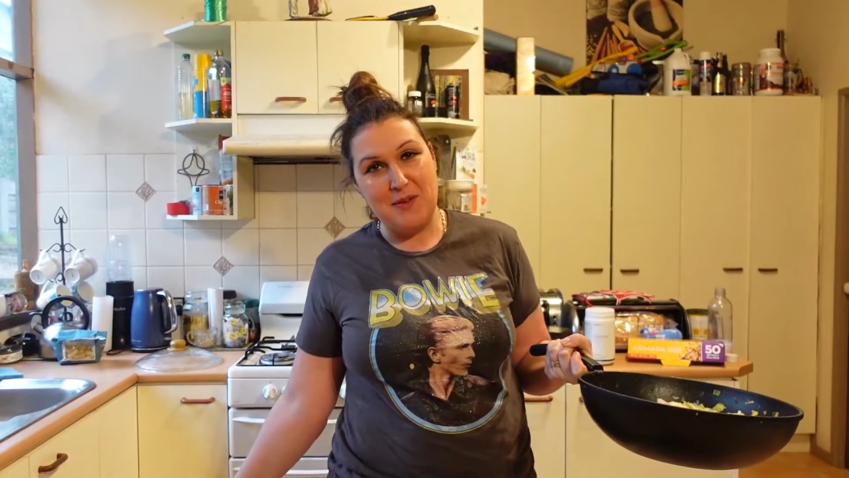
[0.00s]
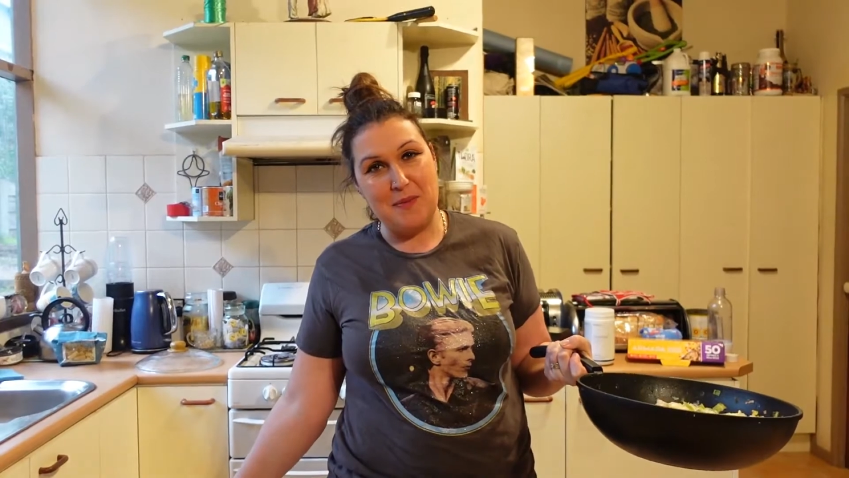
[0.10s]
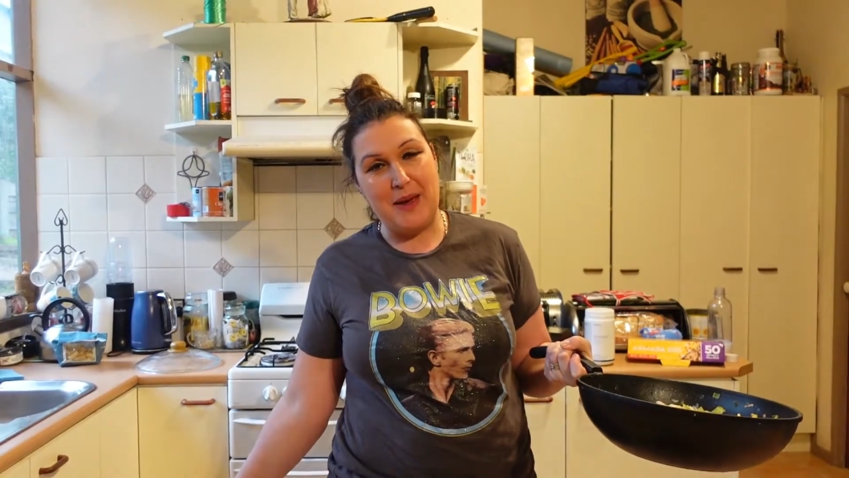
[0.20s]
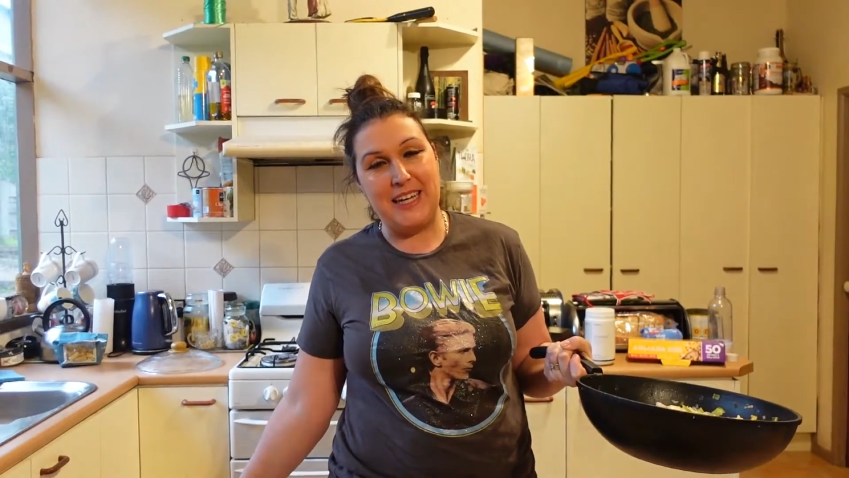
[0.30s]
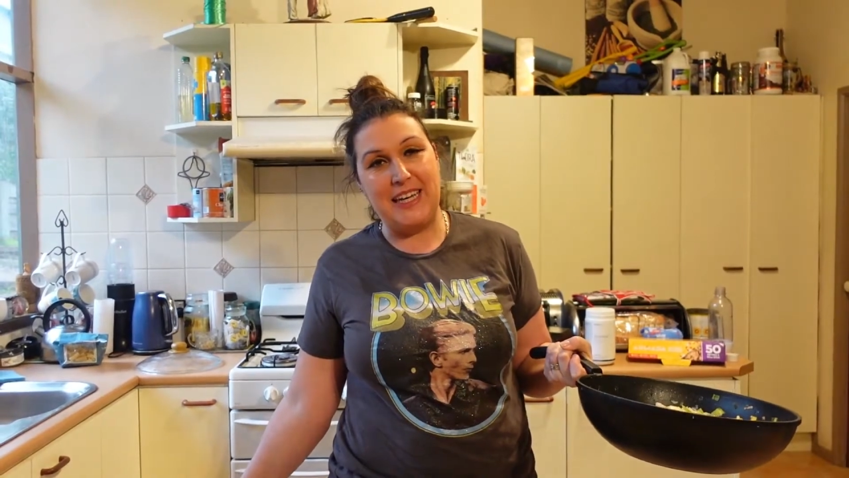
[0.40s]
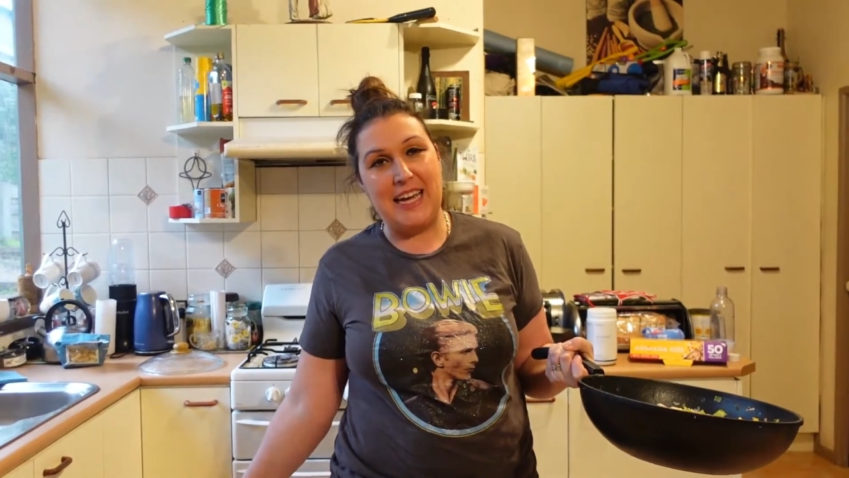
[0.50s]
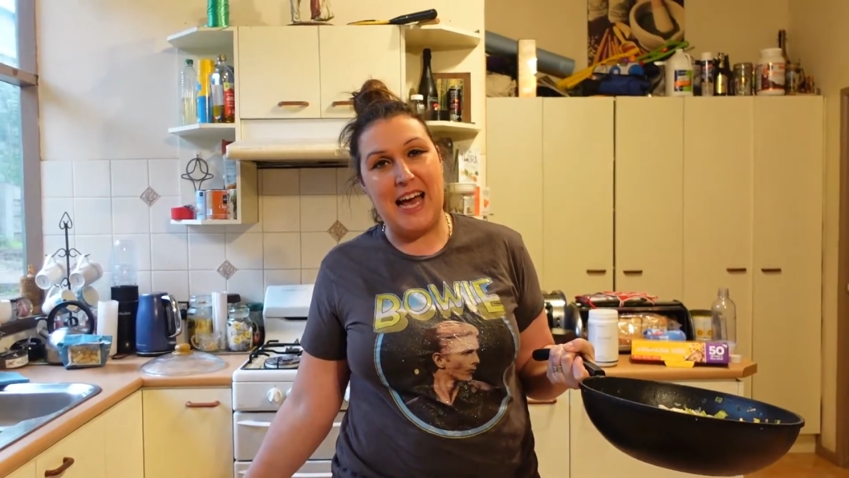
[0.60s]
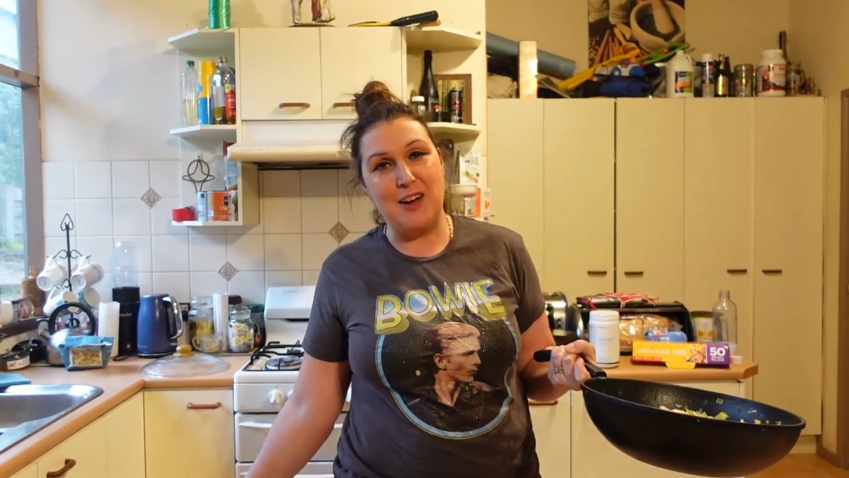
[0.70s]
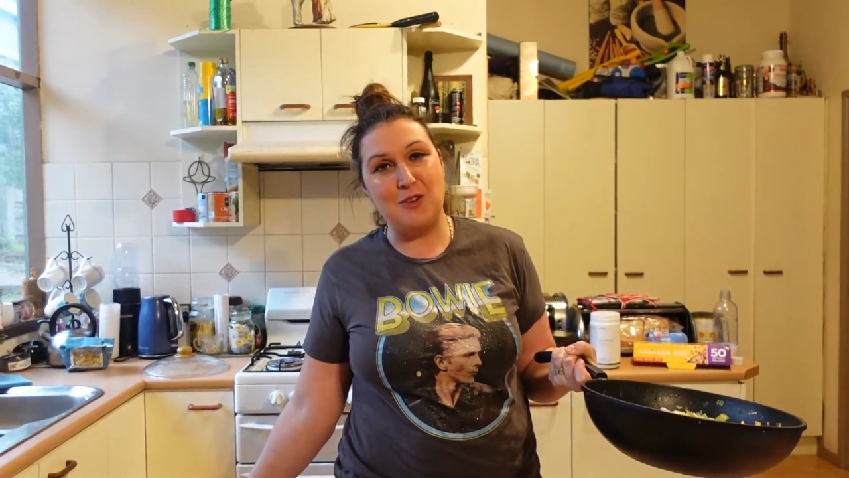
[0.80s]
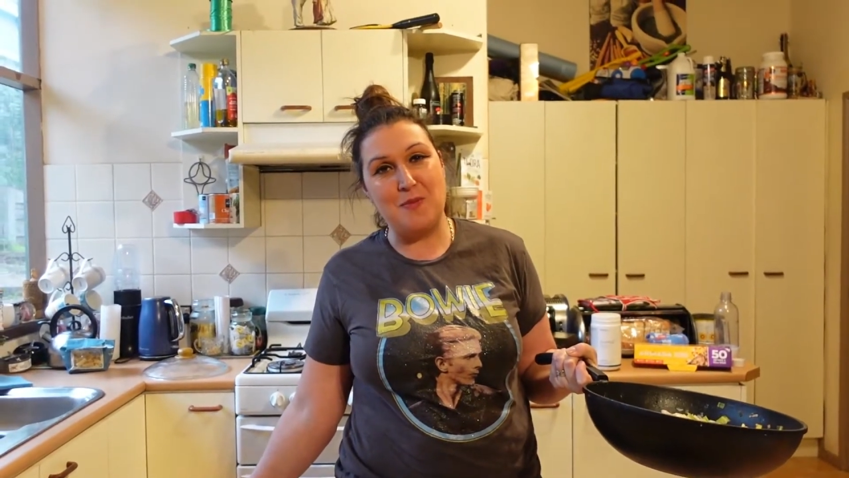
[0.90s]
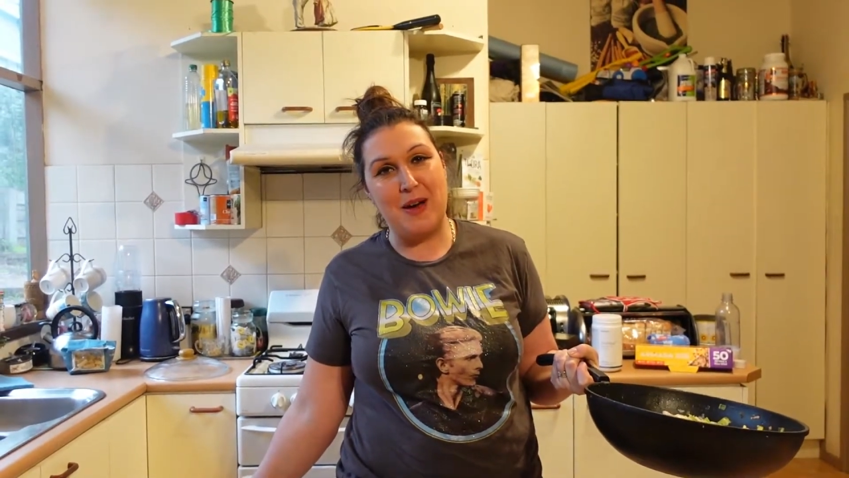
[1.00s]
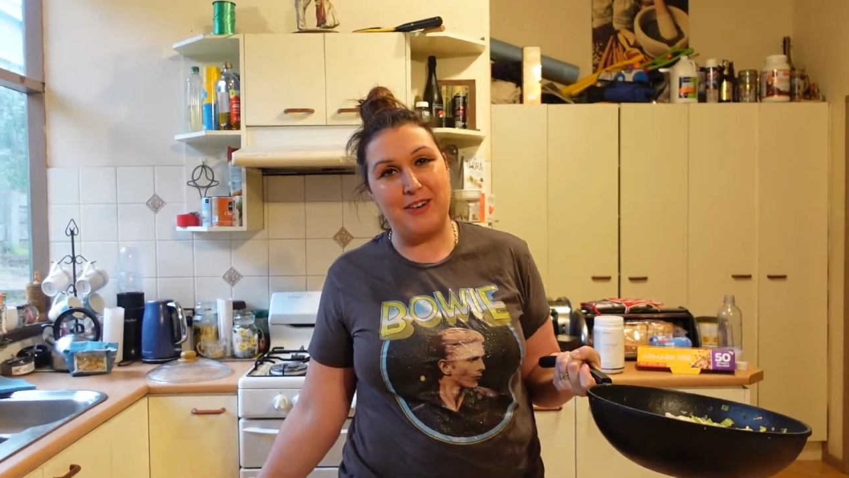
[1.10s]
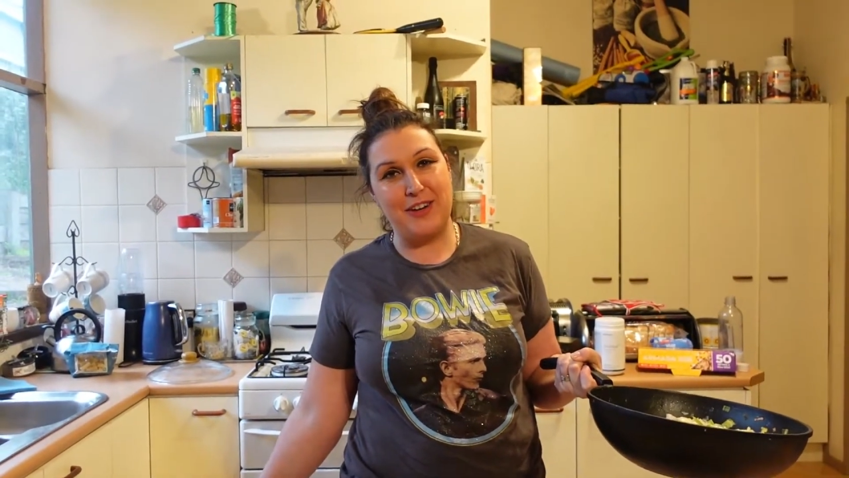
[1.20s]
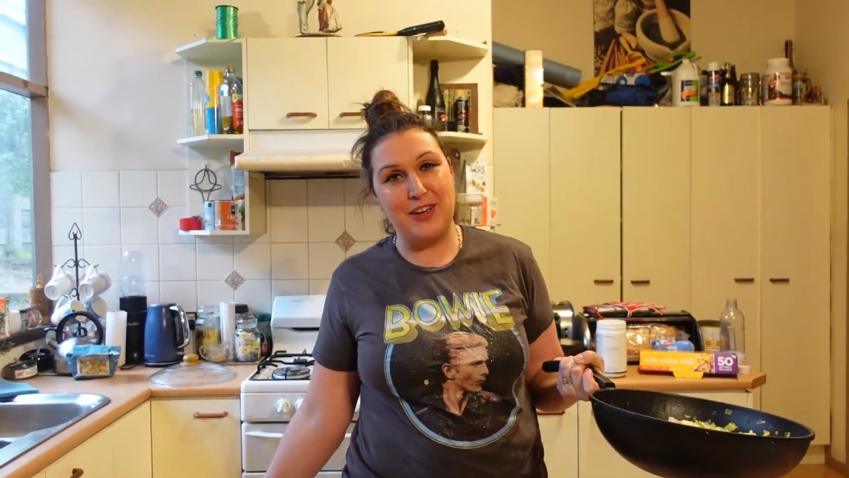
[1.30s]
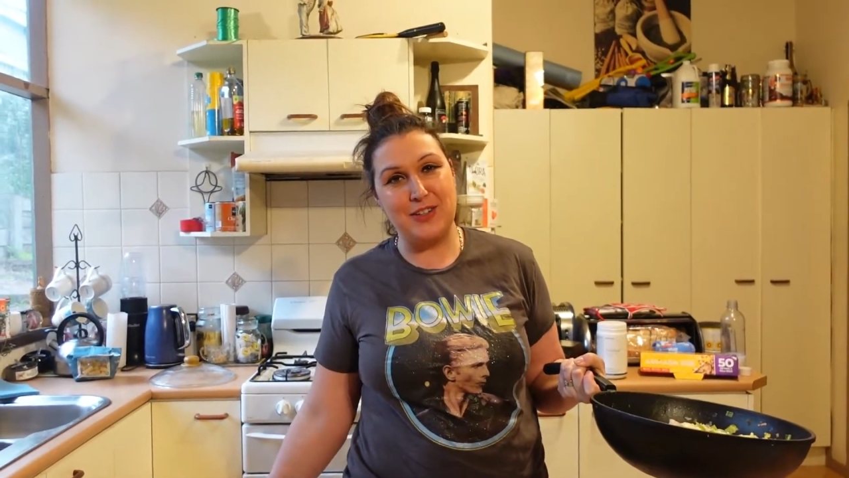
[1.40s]
We're making Uncle
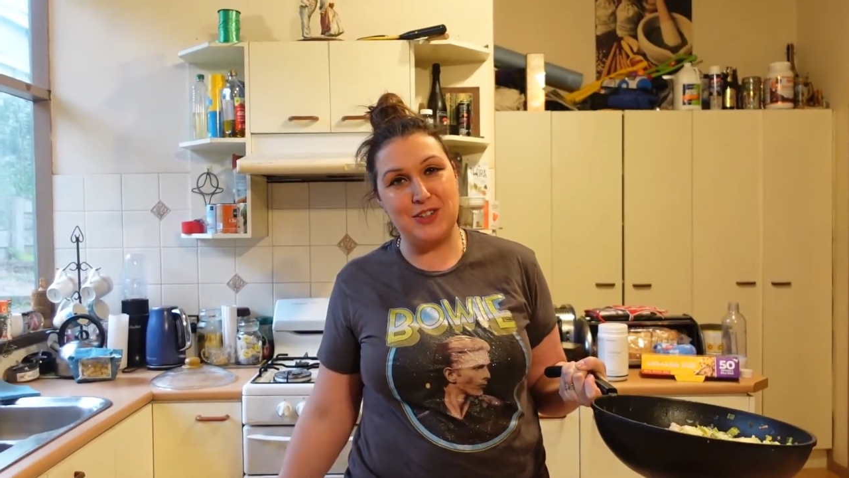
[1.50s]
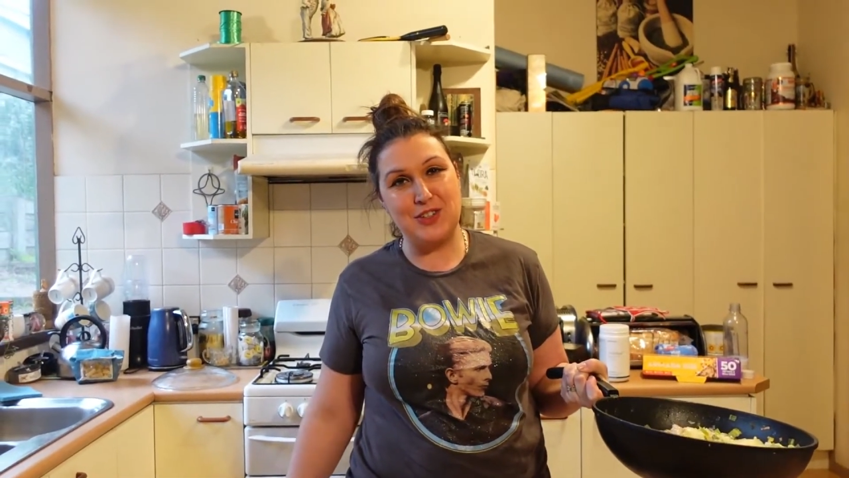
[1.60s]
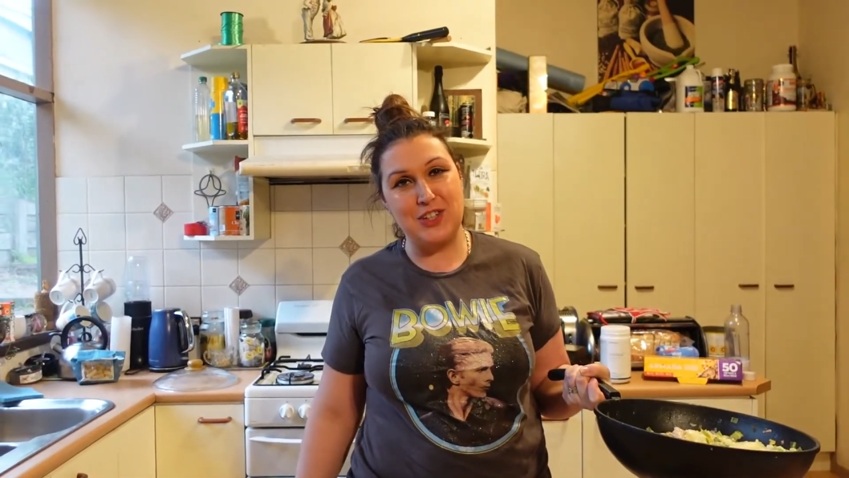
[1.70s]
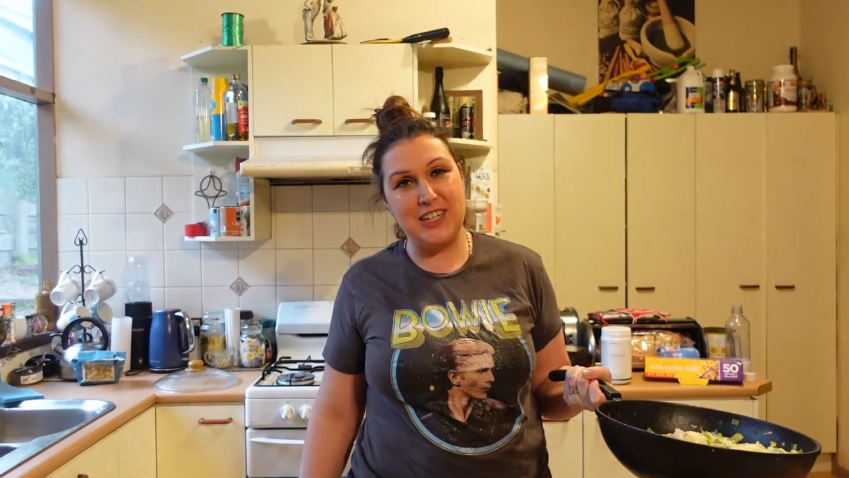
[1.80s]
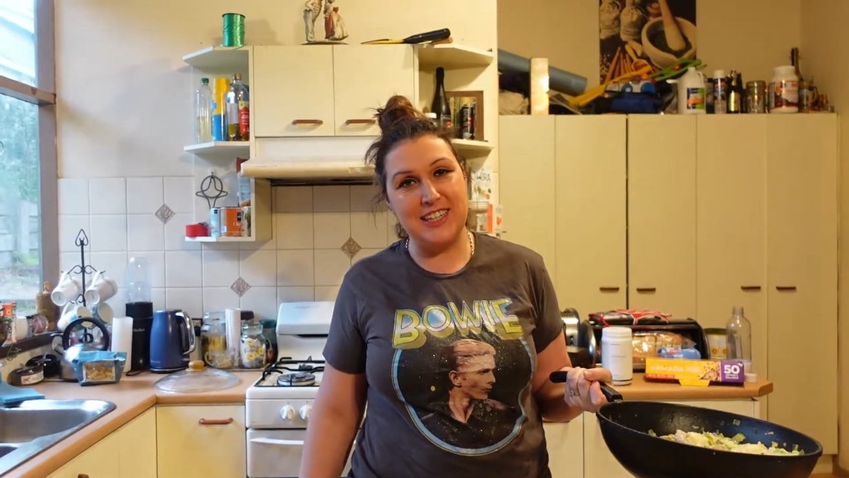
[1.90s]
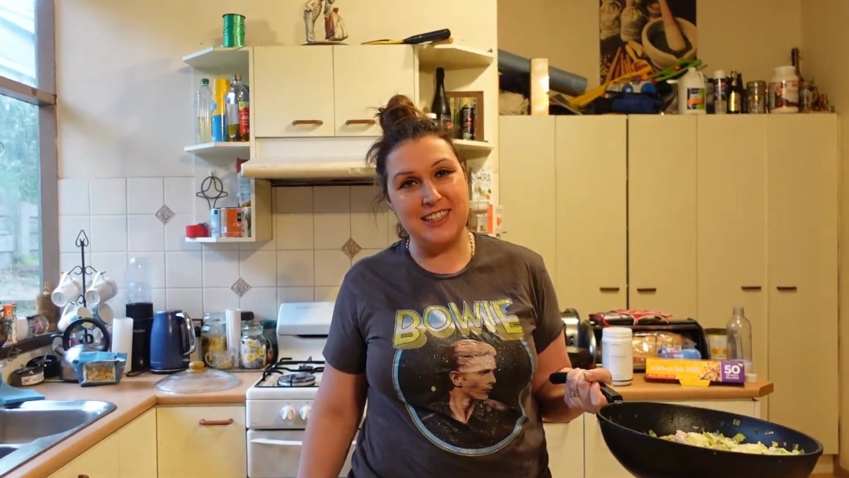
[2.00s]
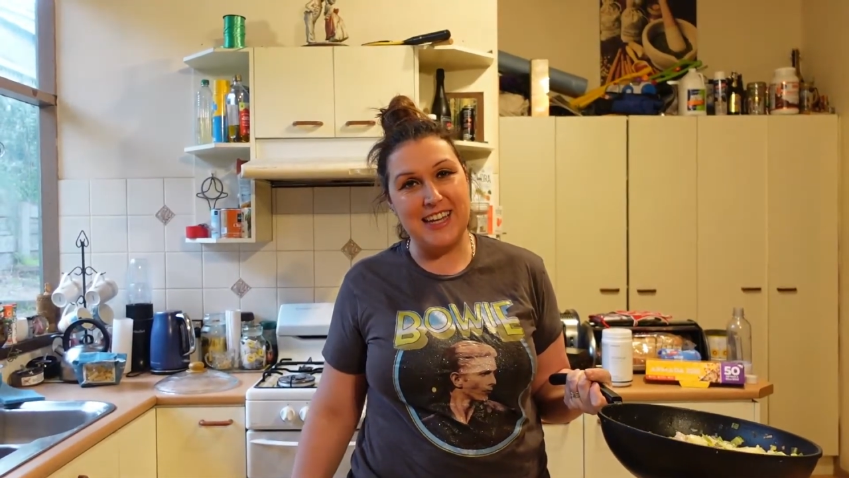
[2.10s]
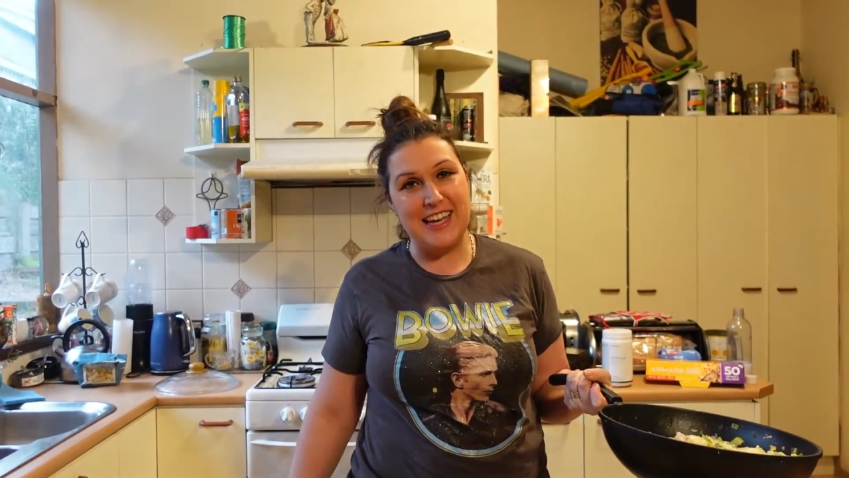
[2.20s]
Mario's chicken